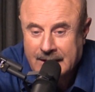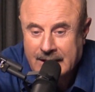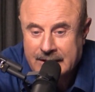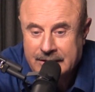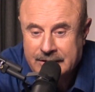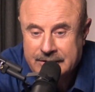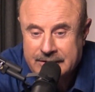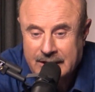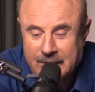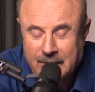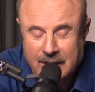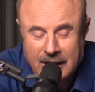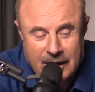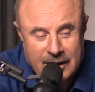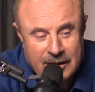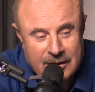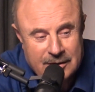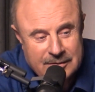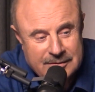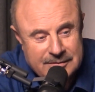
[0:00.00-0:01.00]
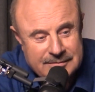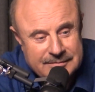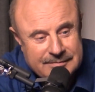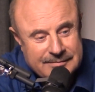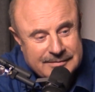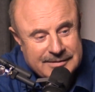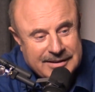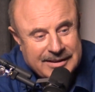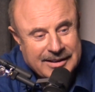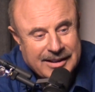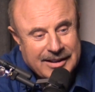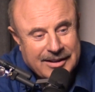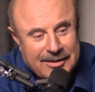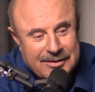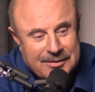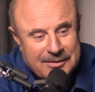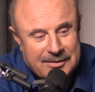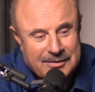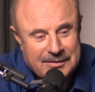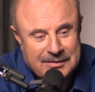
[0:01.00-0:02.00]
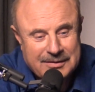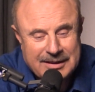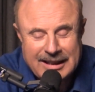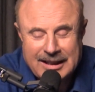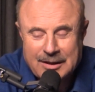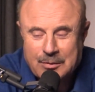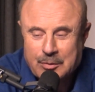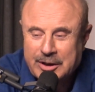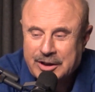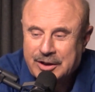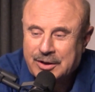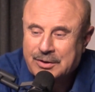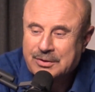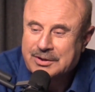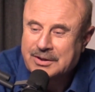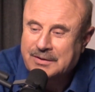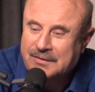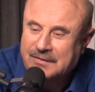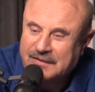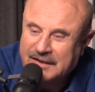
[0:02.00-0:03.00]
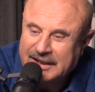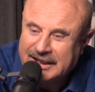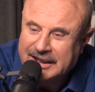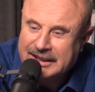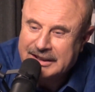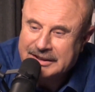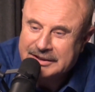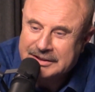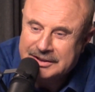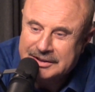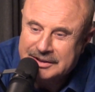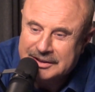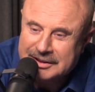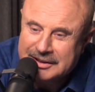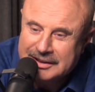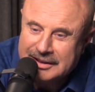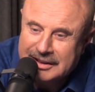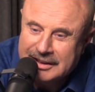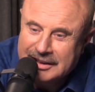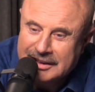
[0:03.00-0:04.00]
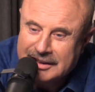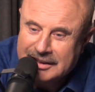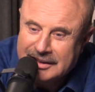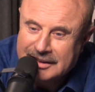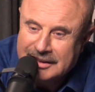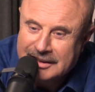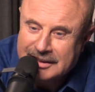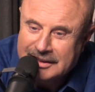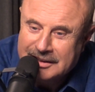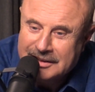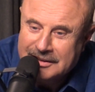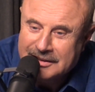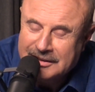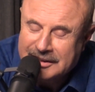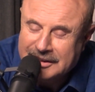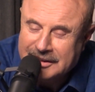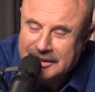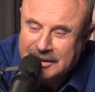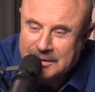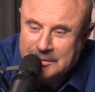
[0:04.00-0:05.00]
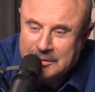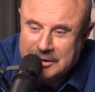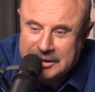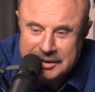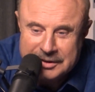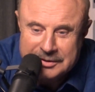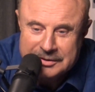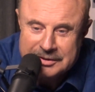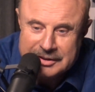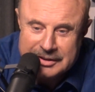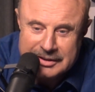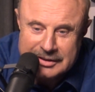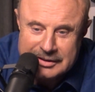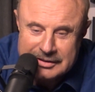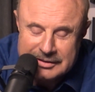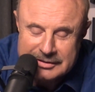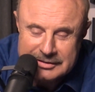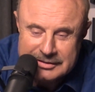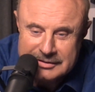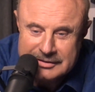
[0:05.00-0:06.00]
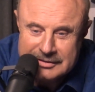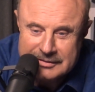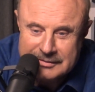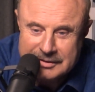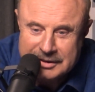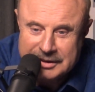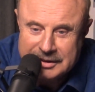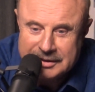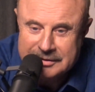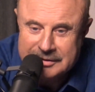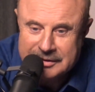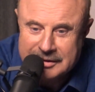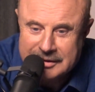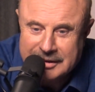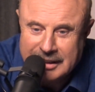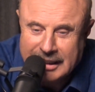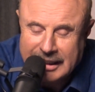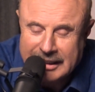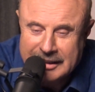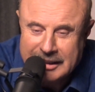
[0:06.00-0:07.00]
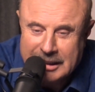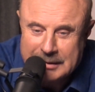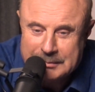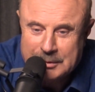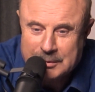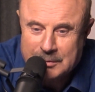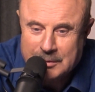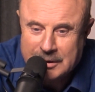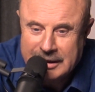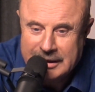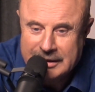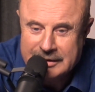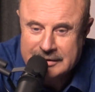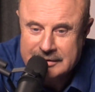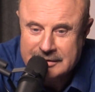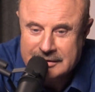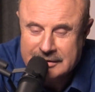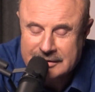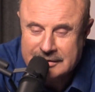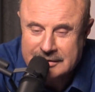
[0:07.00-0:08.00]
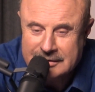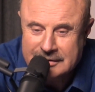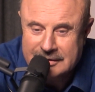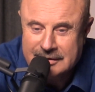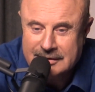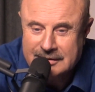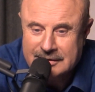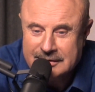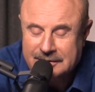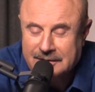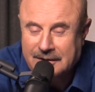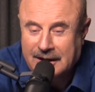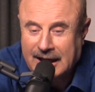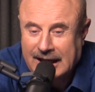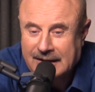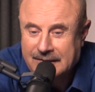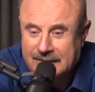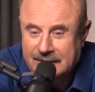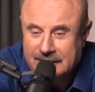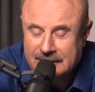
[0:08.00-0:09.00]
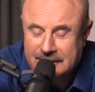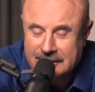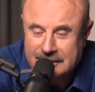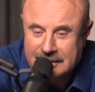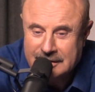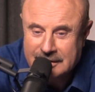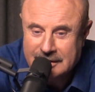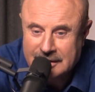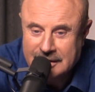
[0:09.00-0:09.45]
And you say, Well, you know, well, we used to fish. You know, we used to we used to take a couple weeks and travel.